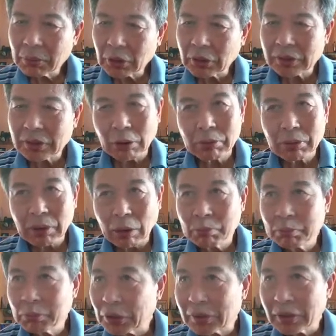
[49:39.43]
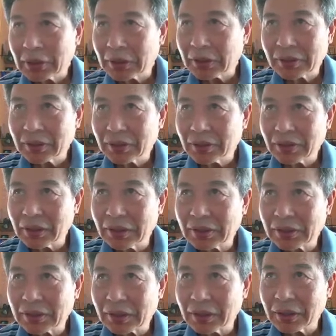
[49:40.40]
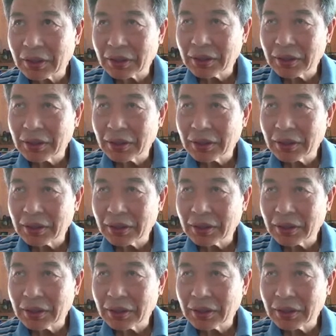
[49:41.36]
because our business is